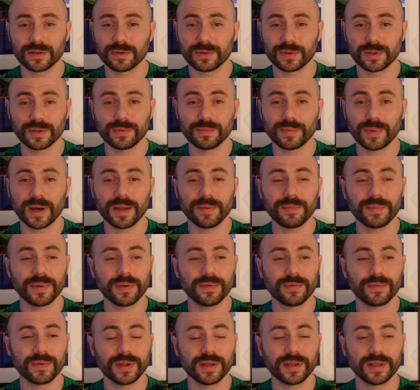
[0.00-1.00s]
You might
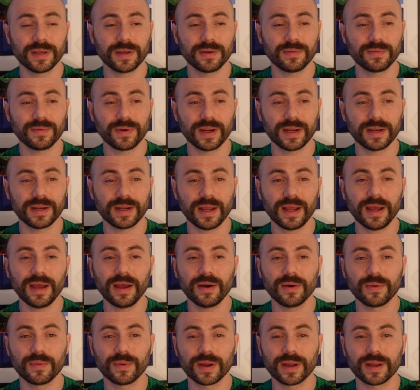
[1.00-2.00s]
be reading it right
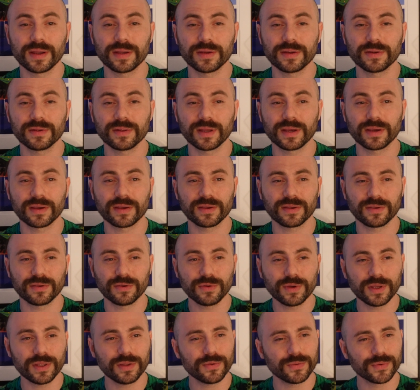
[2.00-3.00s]
now and you're like,
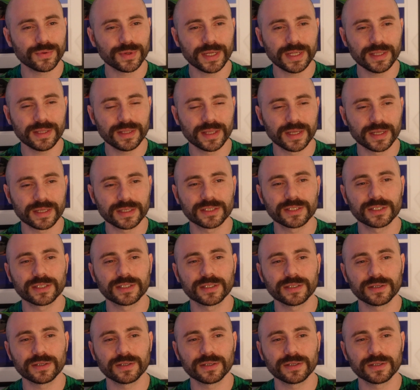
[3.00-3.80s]
you can read this.